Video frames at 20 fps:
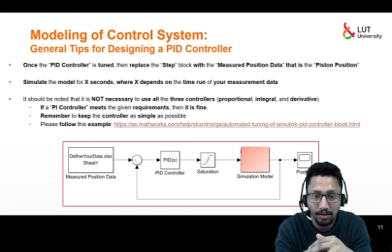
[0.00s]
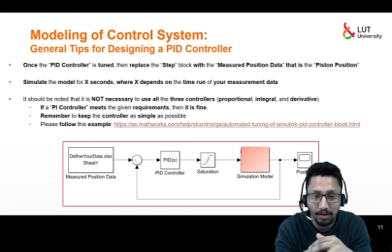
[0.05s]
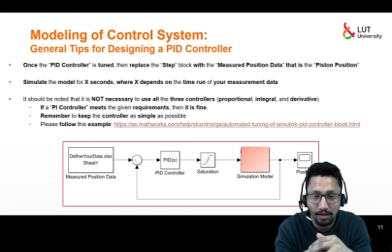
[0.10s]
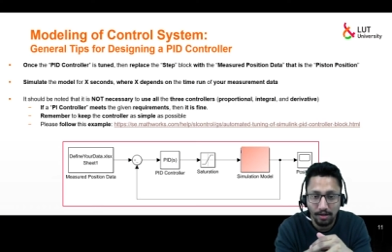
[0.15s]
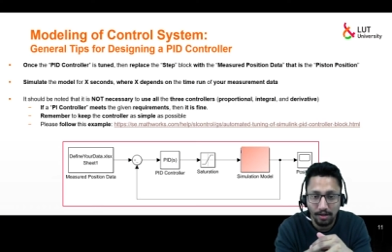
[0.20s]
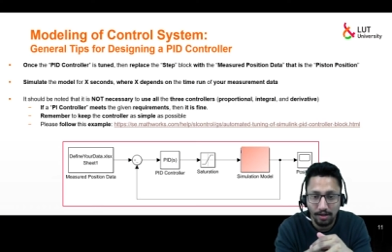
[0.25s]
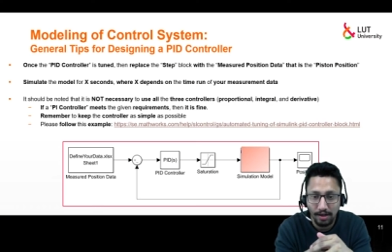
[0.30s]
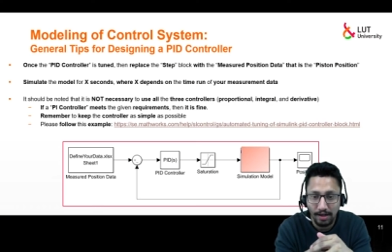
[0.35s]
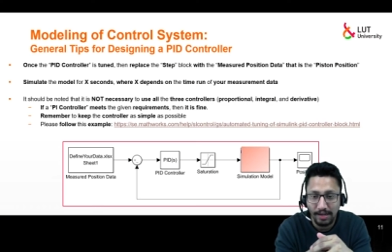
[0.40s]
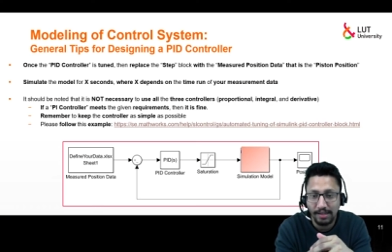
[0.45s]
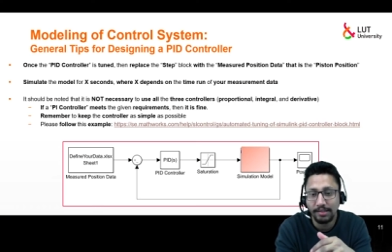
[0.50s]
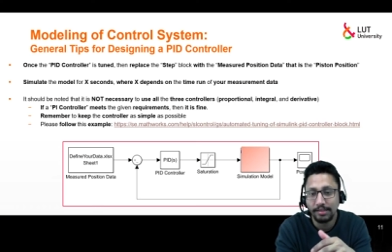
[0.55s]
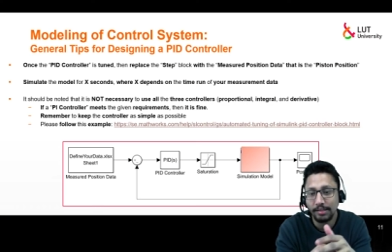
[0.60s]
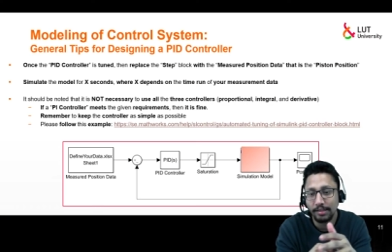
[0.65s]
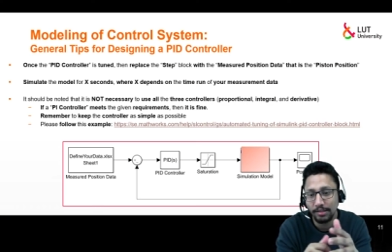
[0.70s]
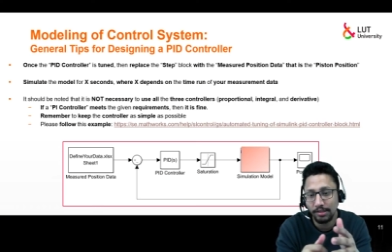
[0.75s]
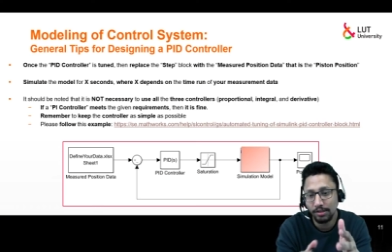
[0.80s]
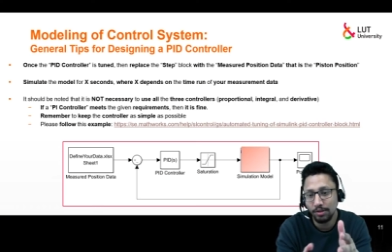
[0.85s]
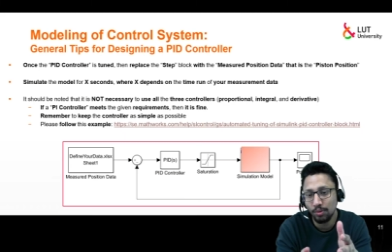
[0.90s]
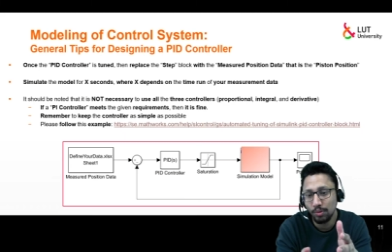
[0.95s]
uh, as
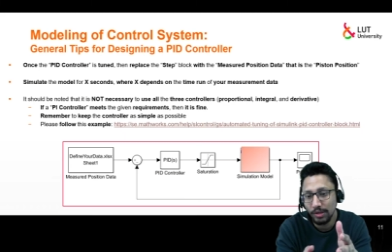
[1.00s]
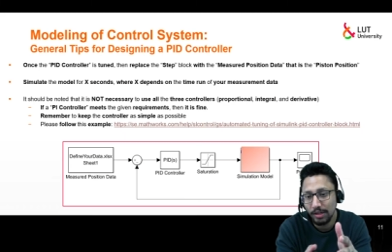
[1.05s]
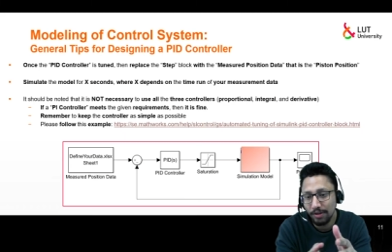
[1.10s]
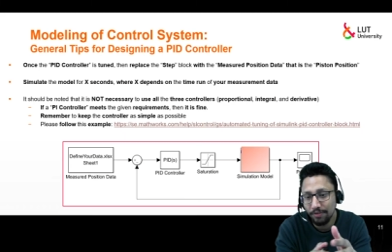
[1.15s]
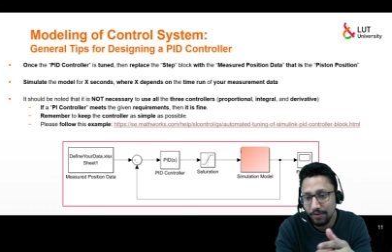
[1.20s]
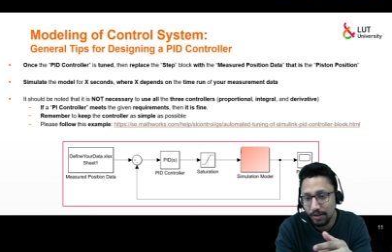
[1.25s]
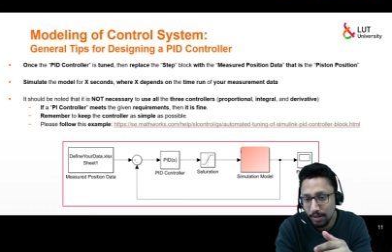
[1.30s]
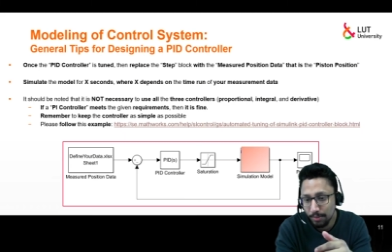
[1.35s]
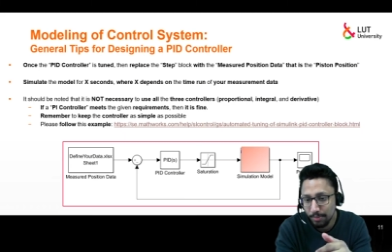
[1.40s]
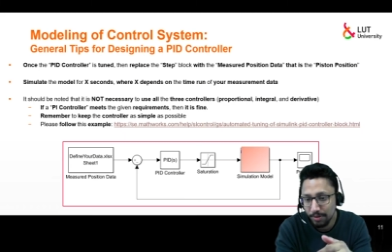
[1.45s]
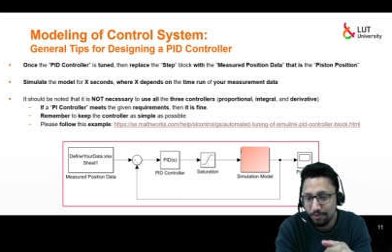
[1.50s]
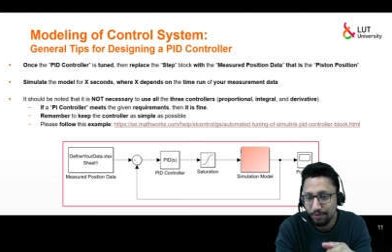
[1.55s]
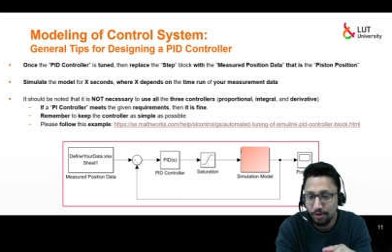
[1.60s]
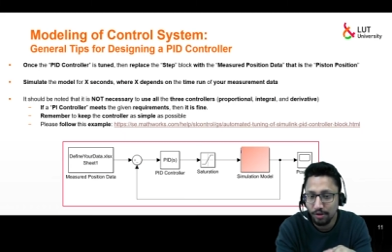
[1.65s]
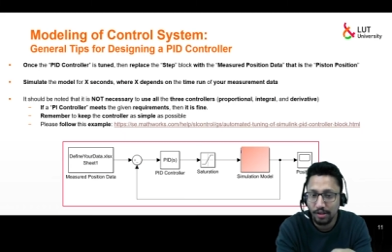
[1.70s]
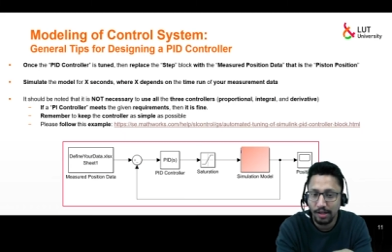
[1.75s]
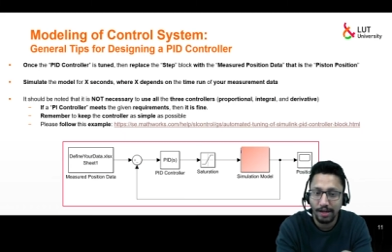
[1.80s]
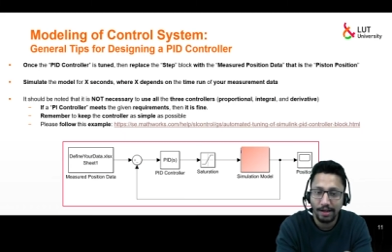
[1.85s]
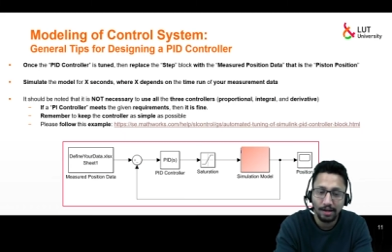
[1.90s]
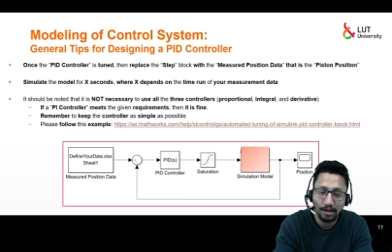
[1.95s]
it's only available for
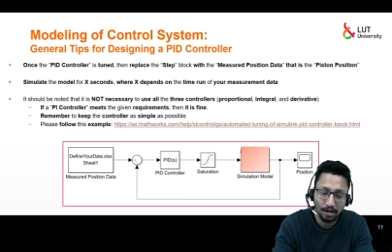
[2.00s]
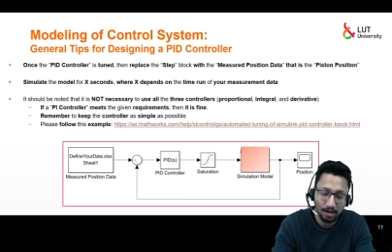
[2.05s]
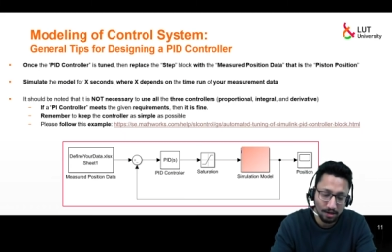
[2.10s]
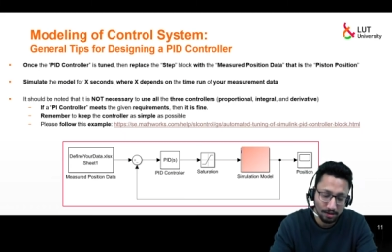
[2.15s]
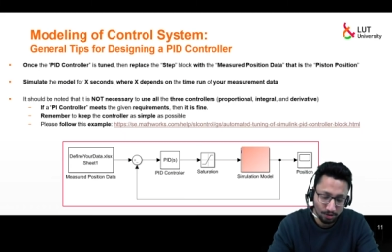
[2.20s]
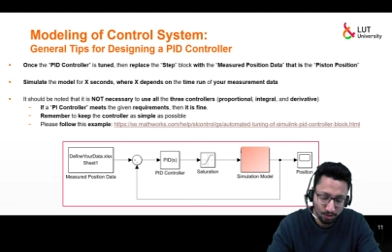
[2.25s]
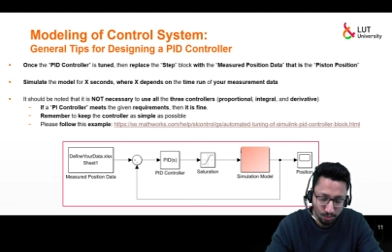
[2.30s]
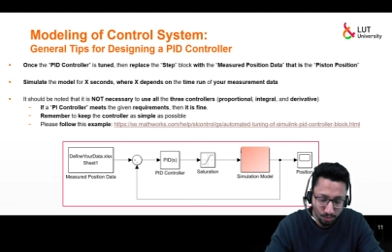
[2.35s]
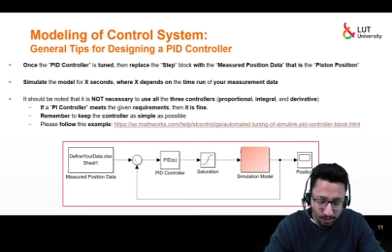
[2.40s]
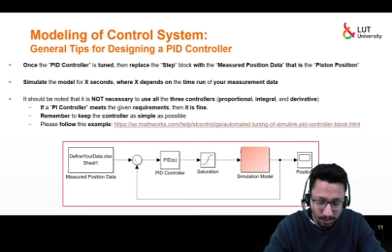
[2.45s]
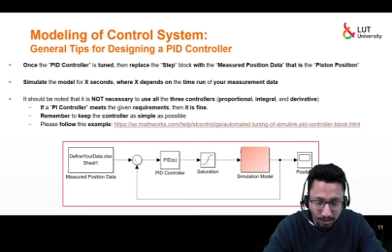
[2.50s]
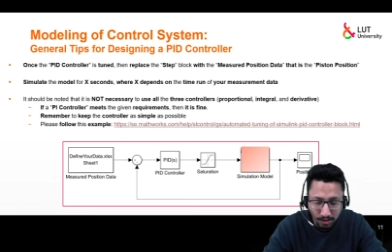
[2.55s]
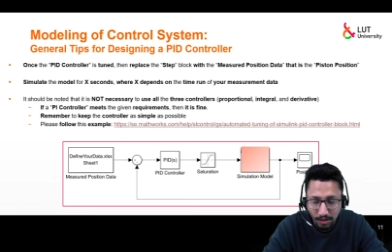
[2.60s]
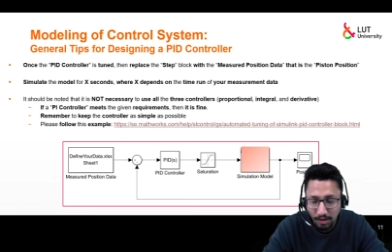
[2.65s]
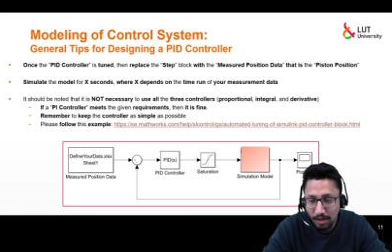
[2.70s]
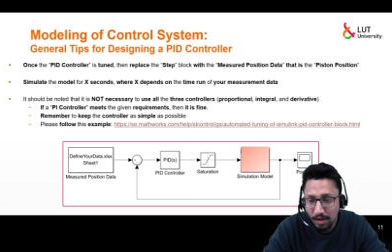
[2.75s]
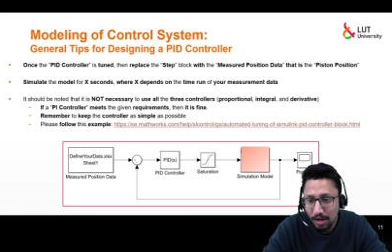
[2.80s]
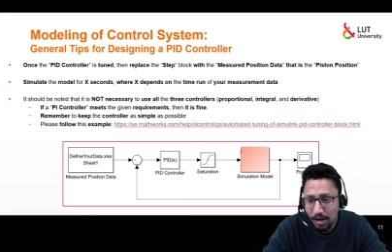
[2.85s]
the in-class student,